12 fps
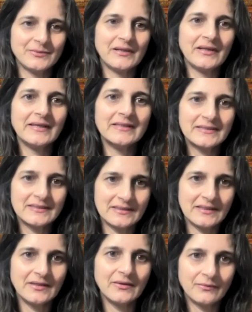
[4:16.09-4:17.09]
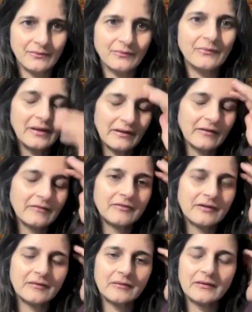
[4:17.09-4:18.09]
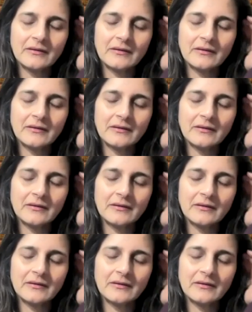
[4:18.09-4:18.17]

relate it in your own life and